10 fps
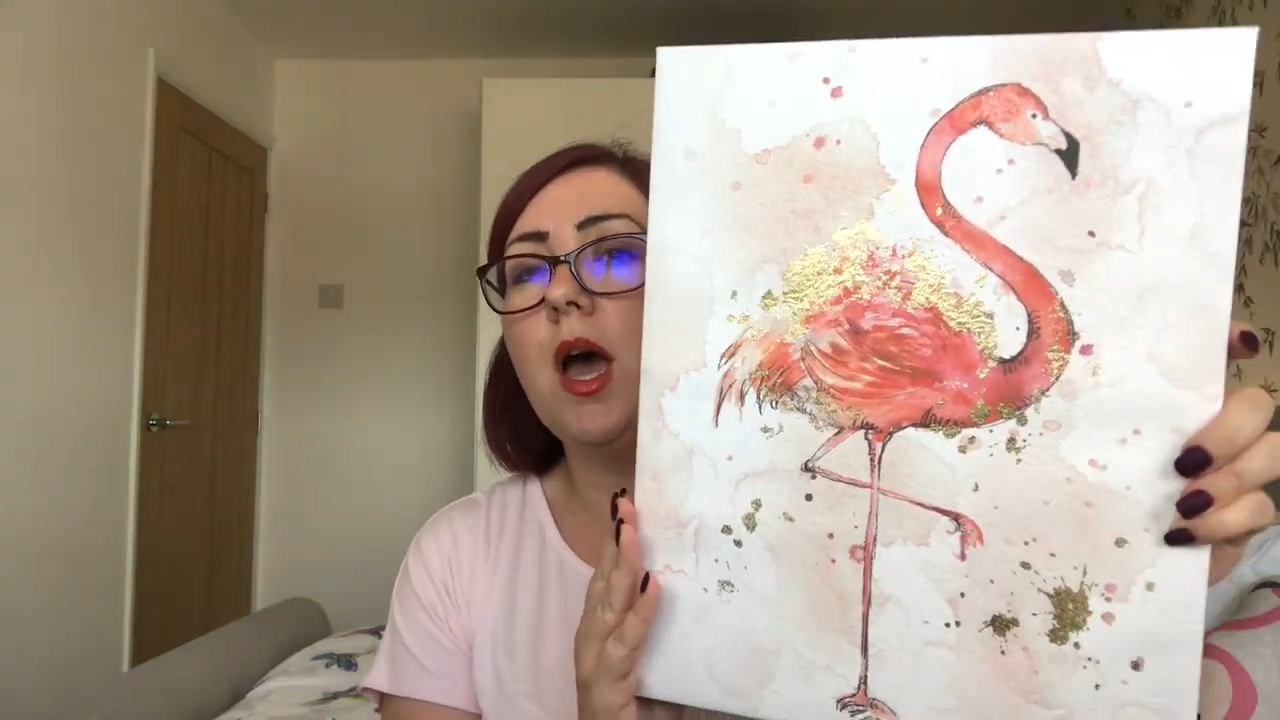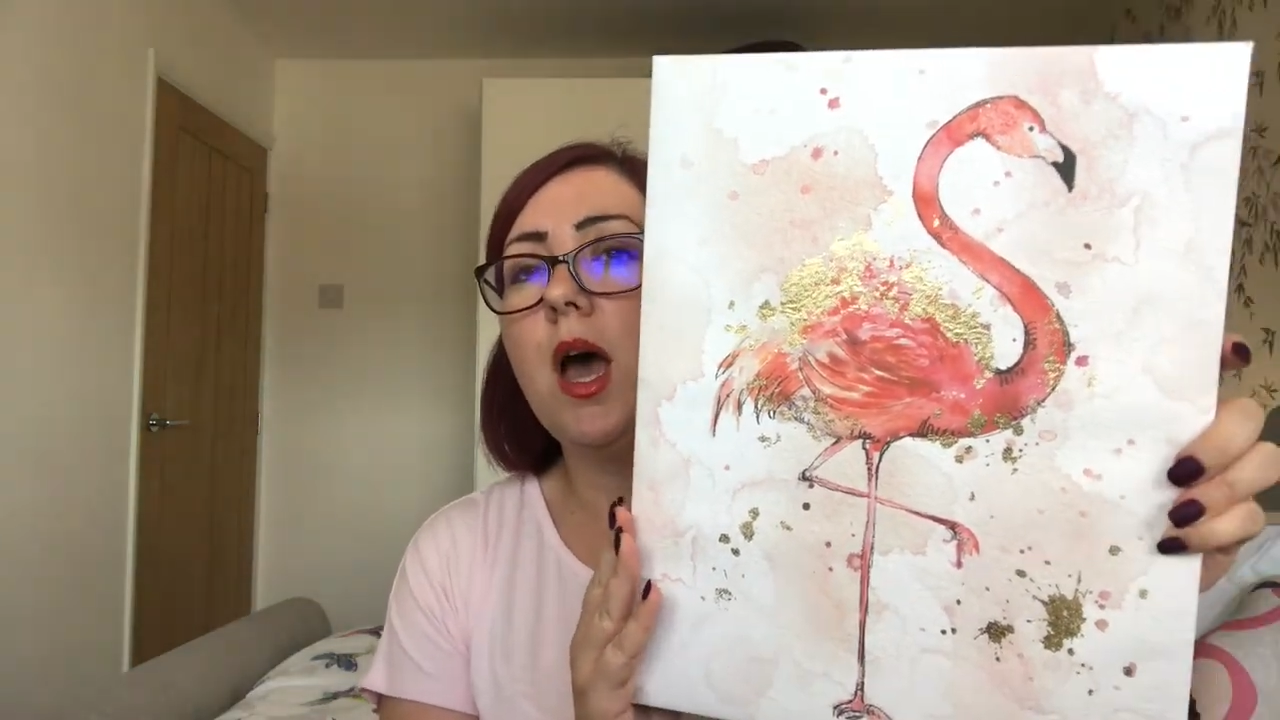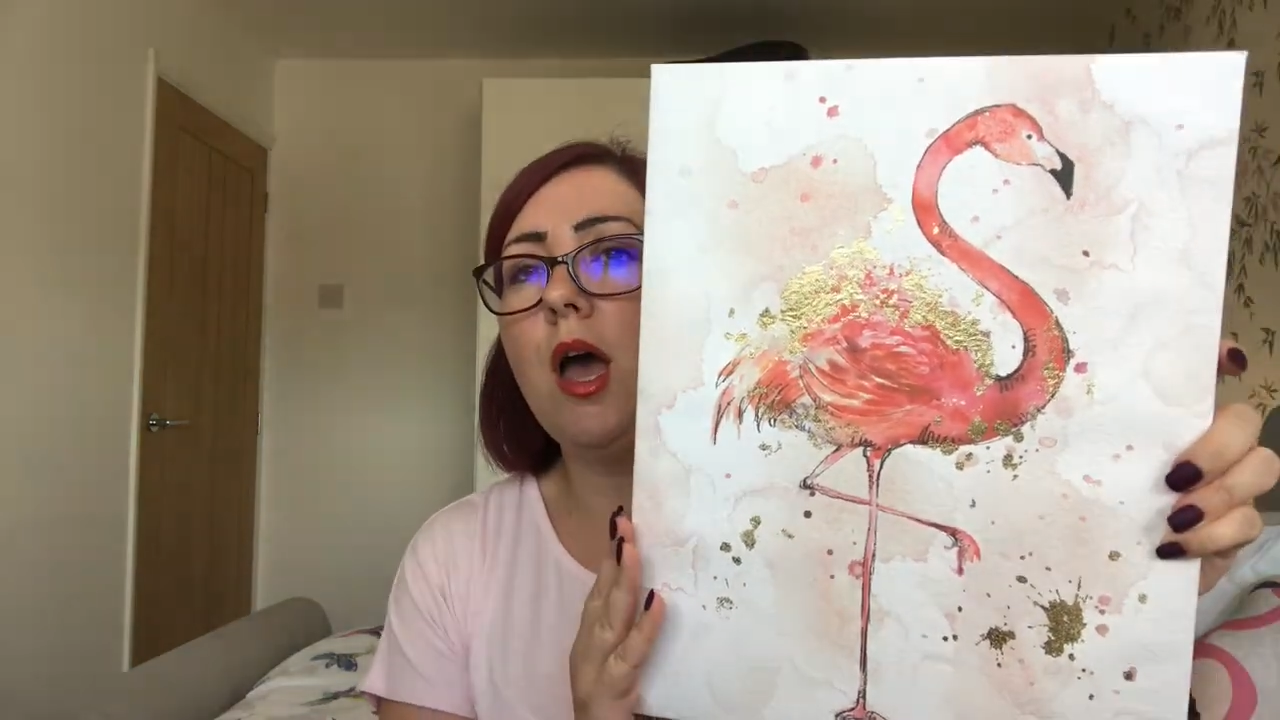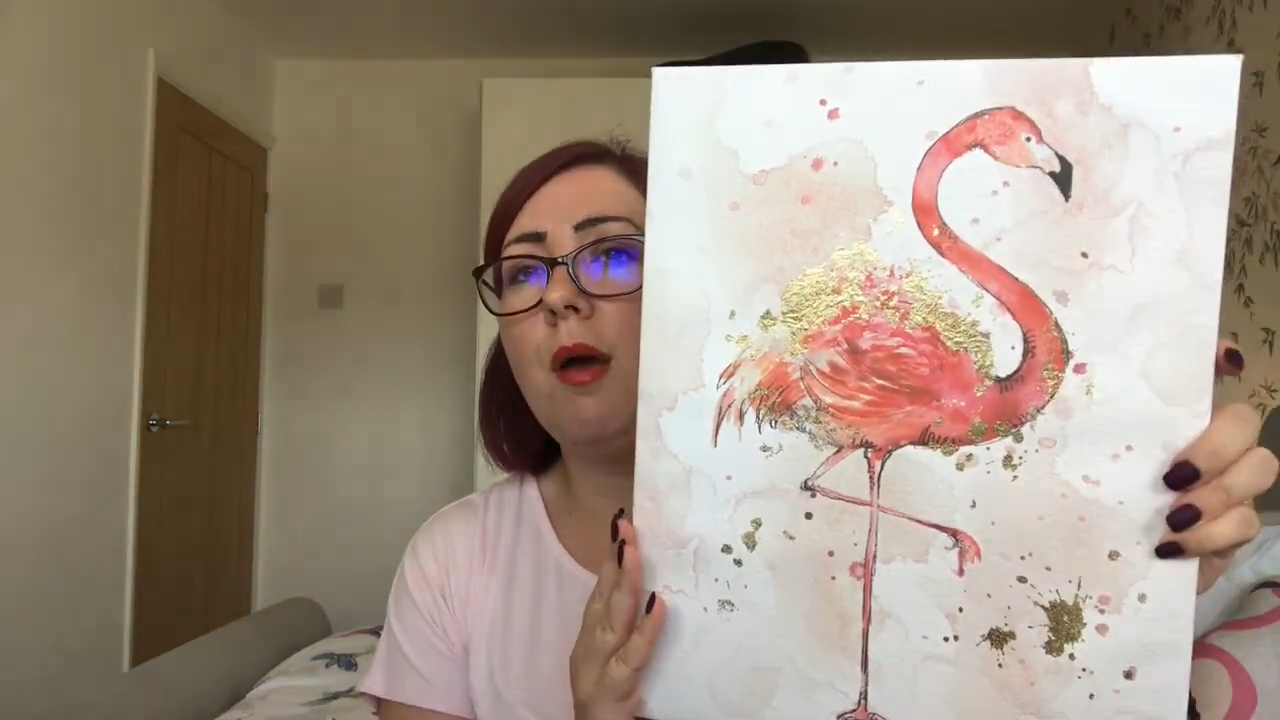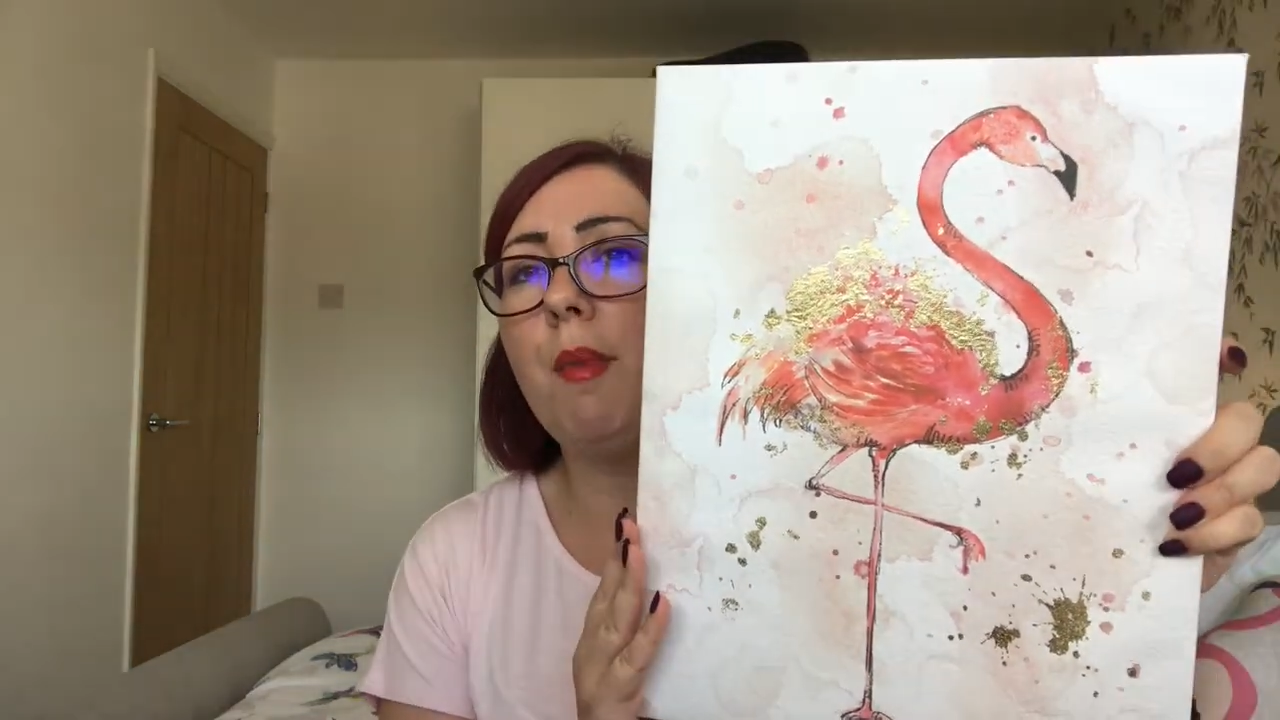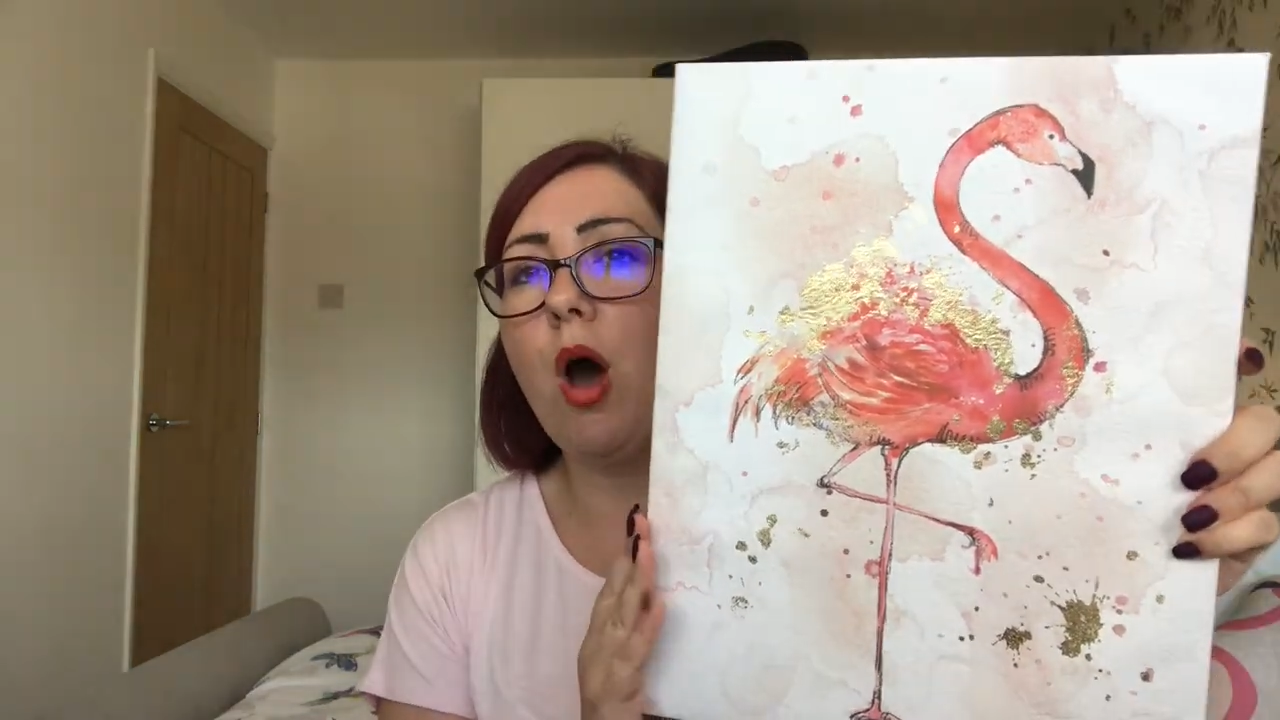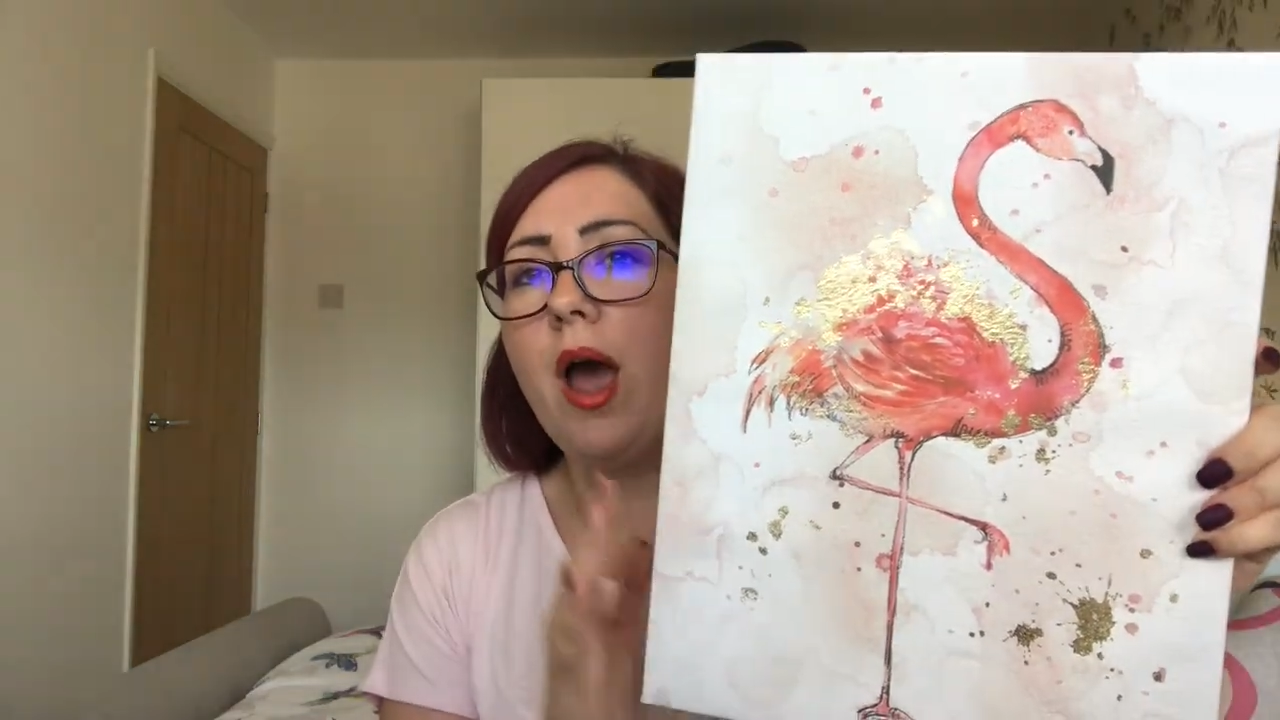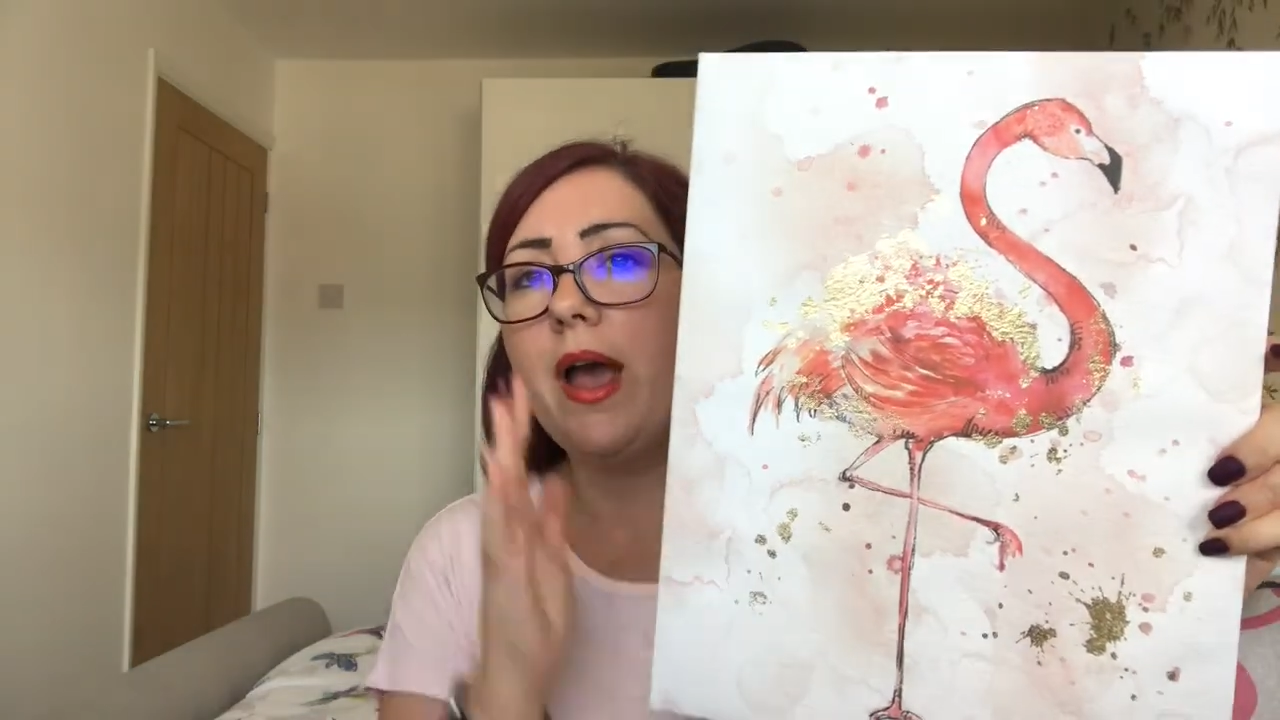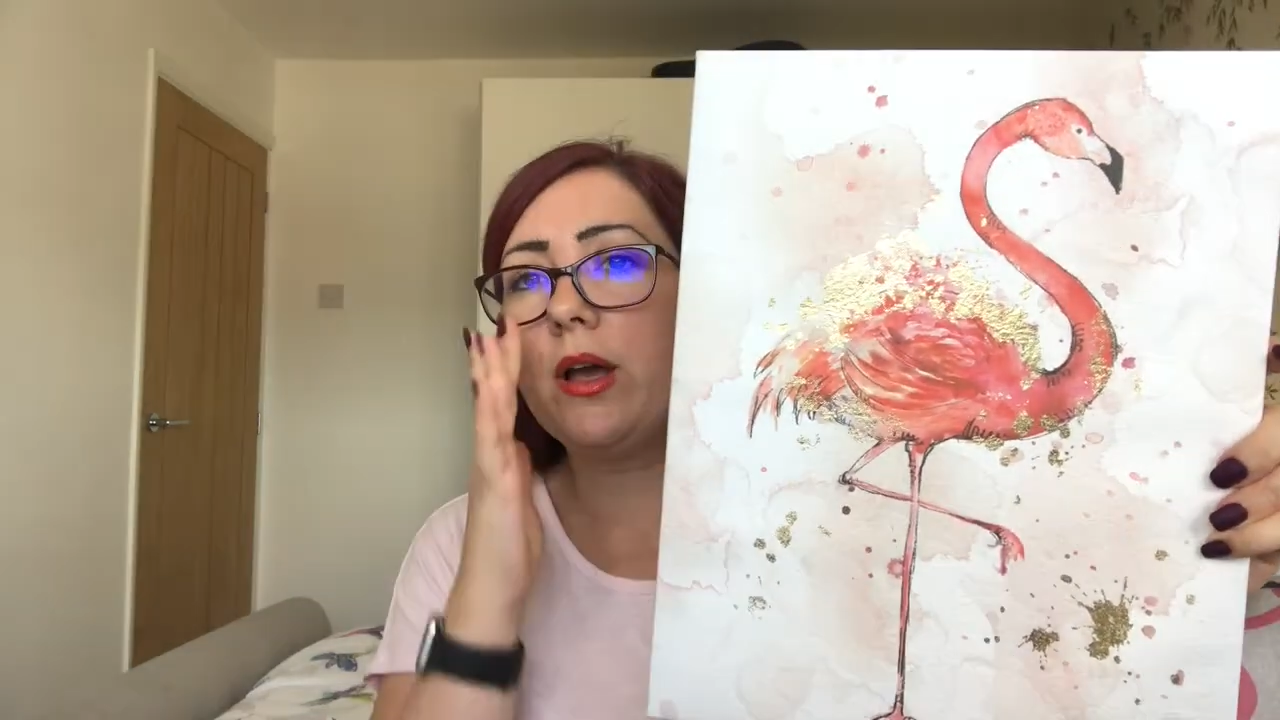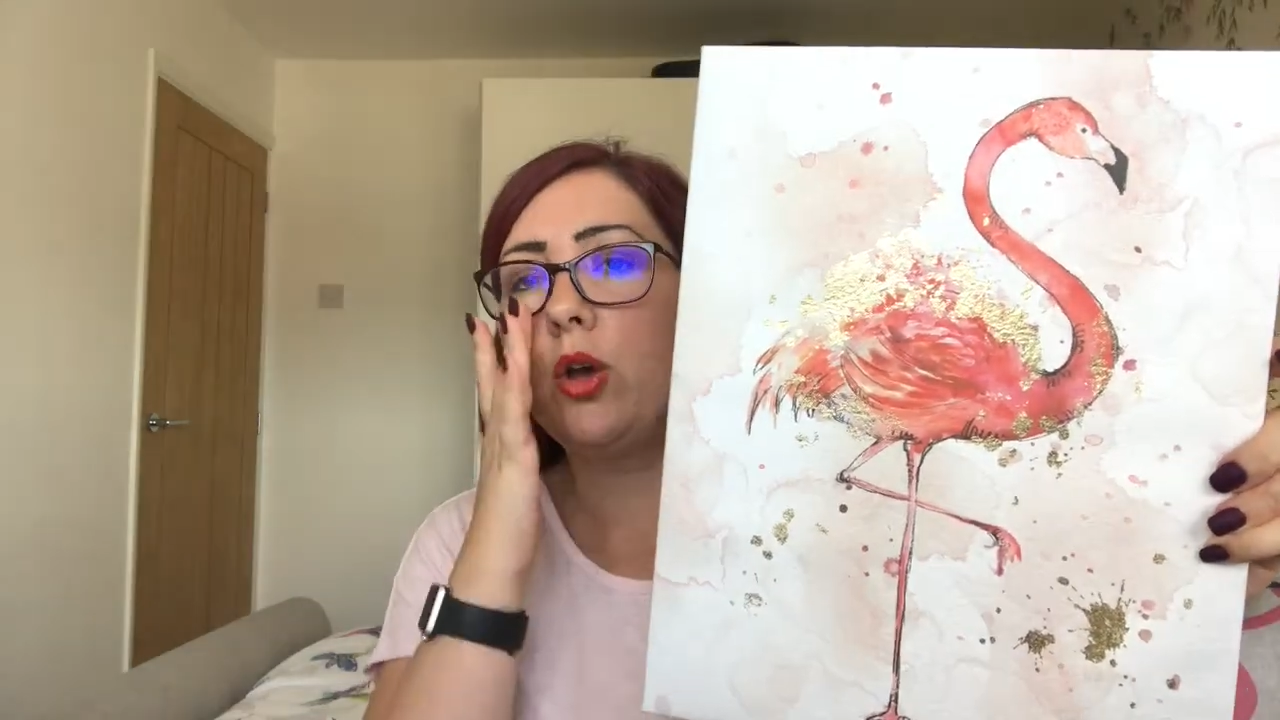I